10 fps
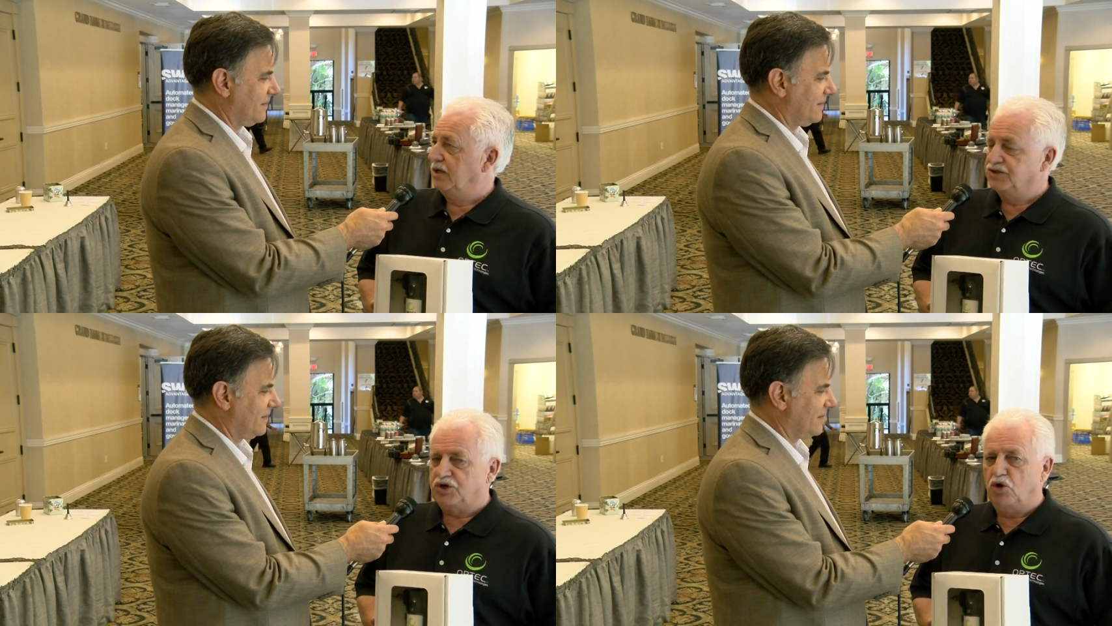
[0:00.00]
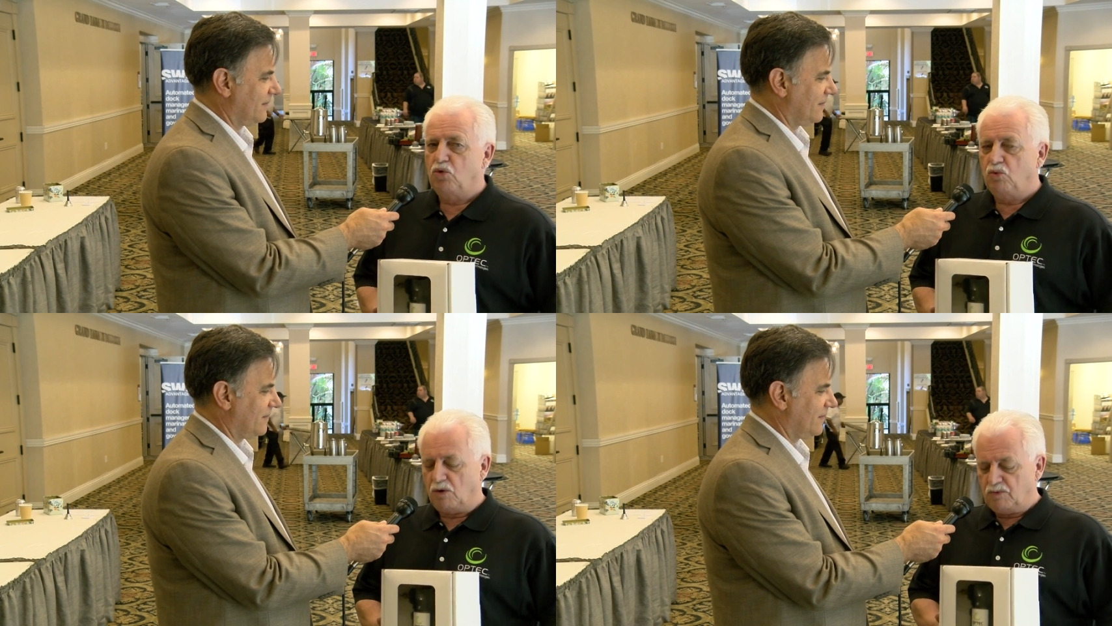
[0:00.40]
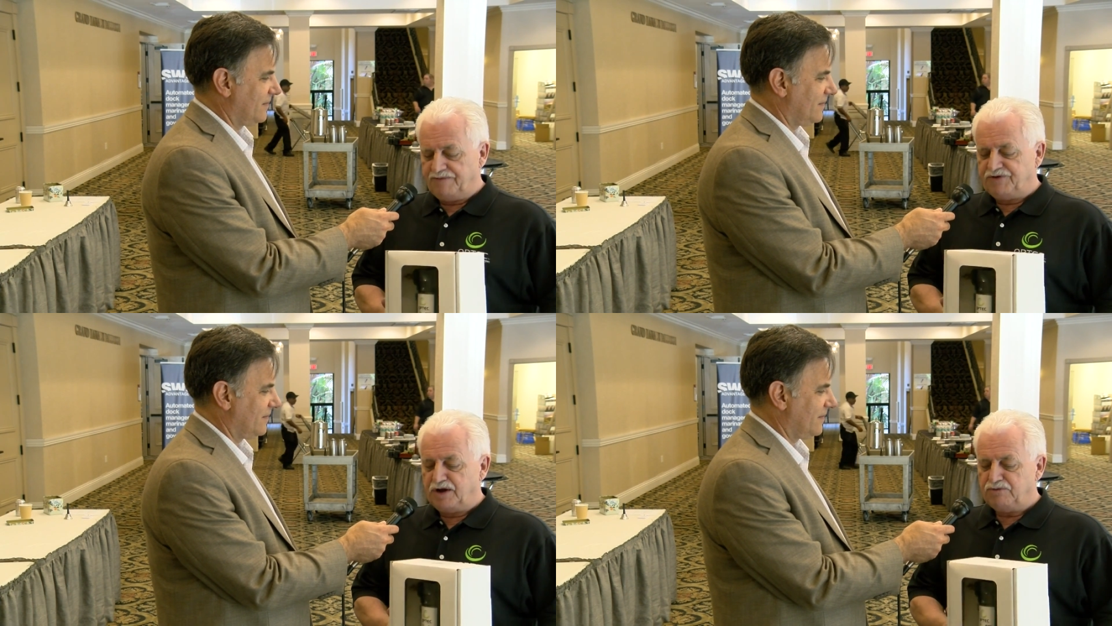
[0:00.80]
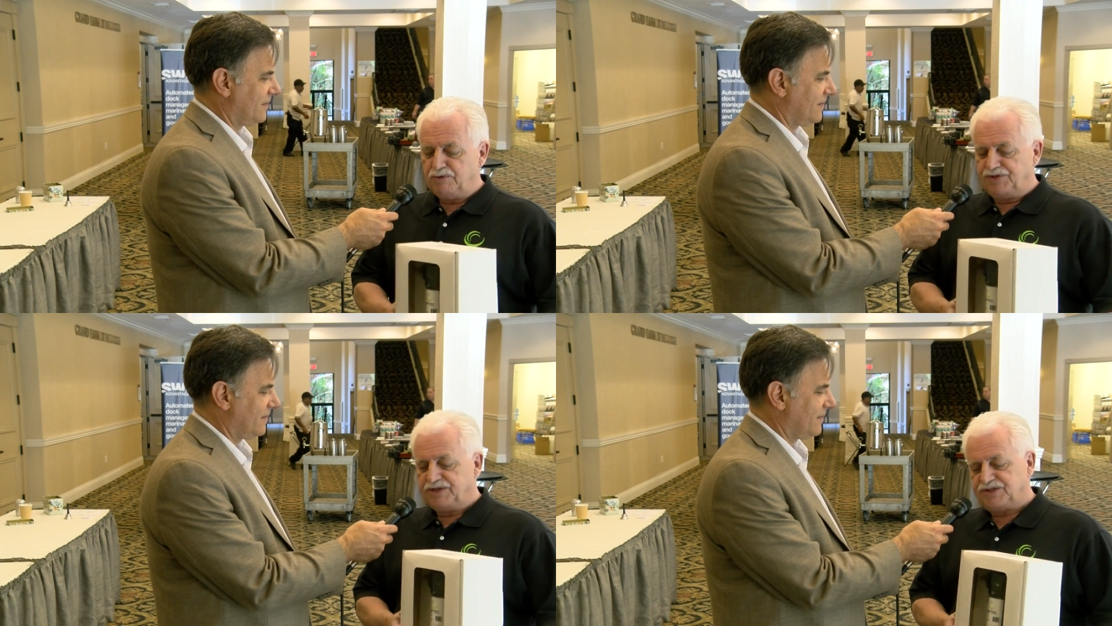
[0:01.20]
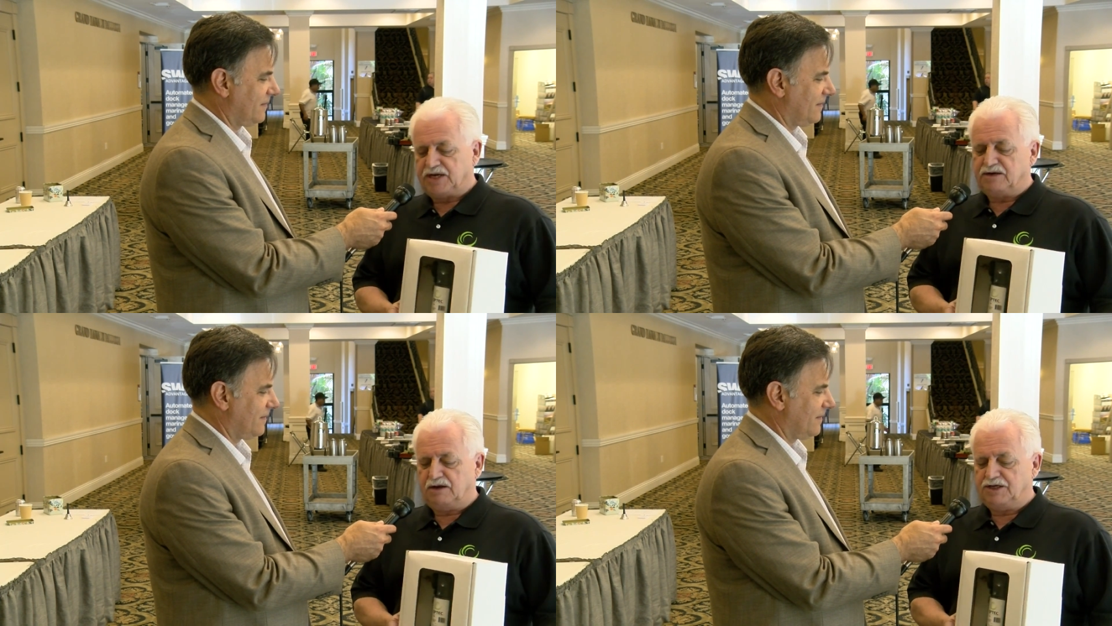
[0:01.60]
Speaker 1: So what we've done with this
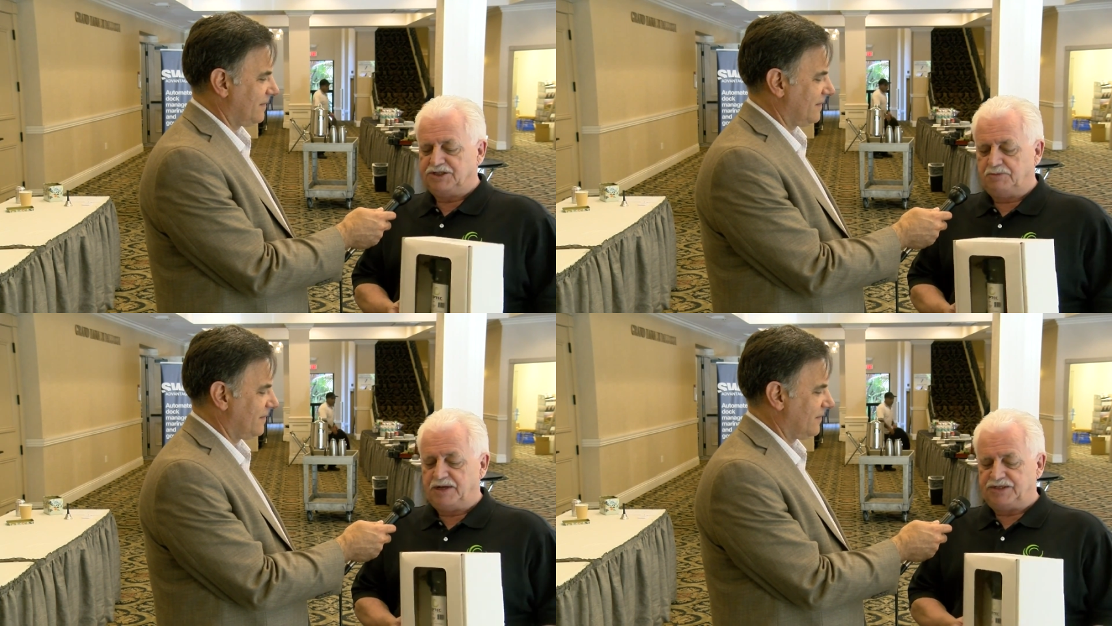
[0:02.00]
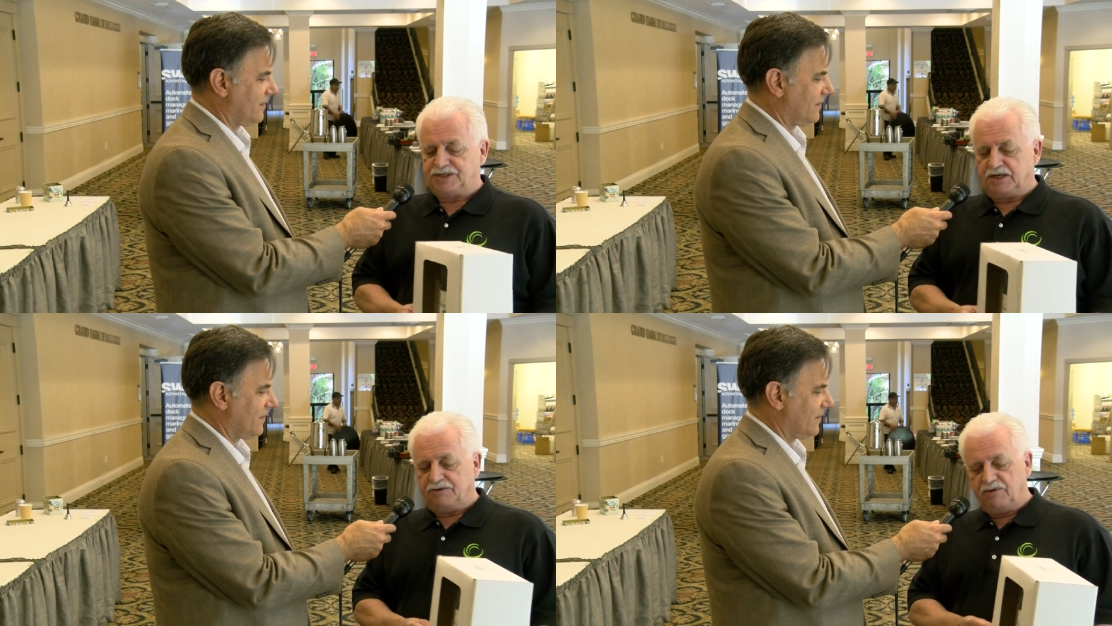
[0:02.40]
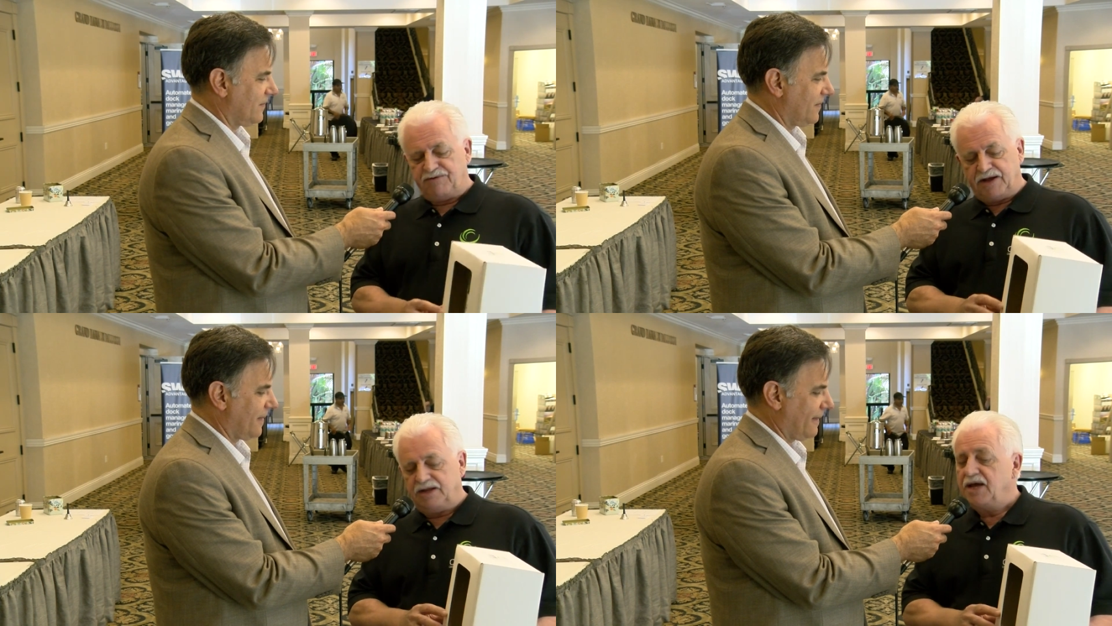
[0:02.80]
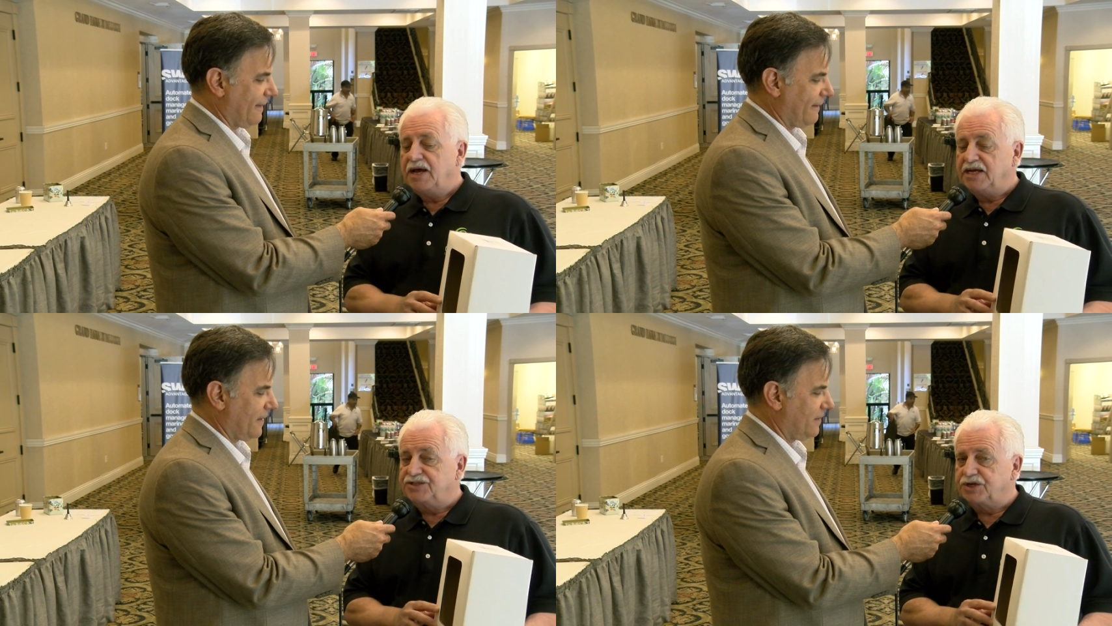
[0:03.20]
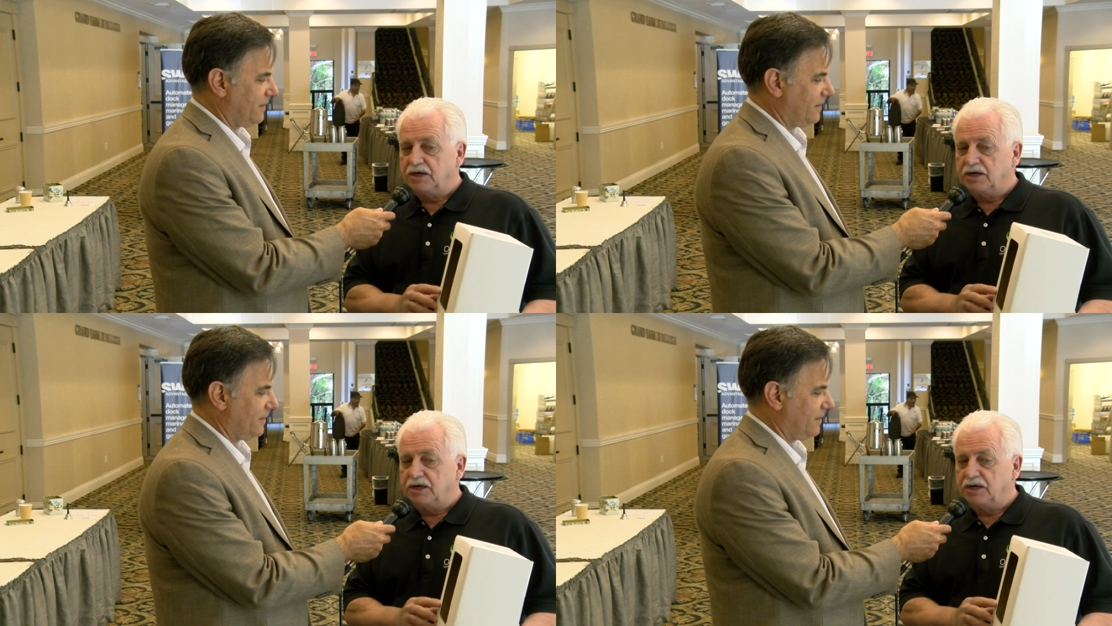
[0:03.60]
technology, basically, it's